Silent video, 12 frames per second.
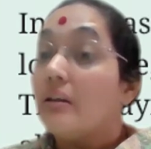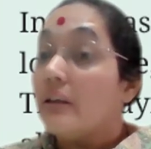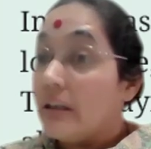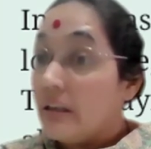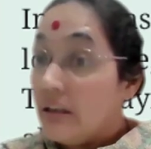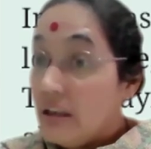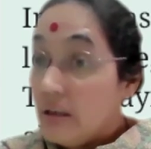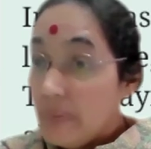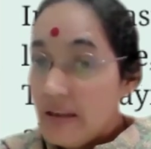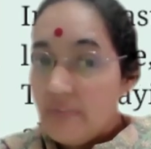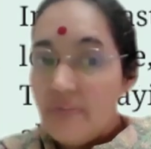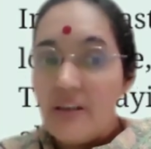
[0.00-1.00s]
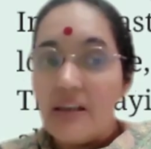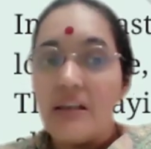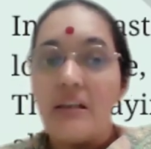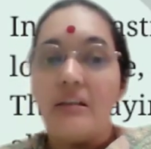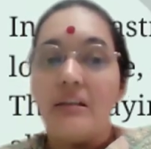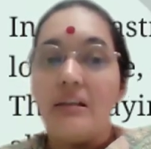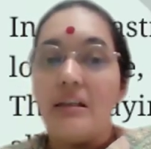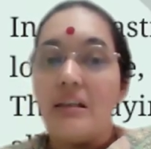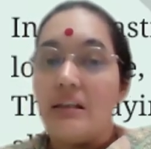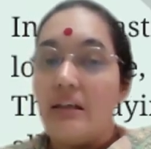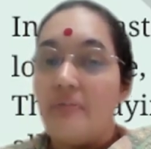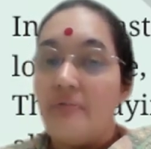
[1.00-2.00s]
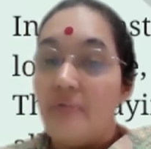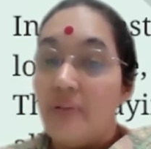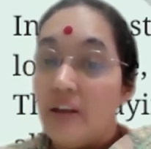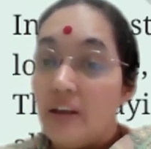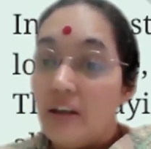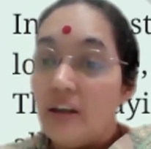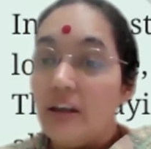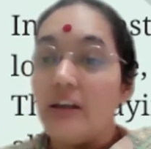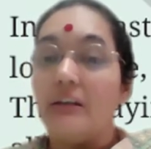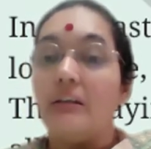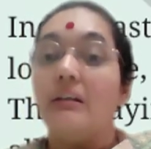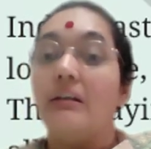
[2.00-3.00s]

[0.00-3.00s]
In the previous years, there were,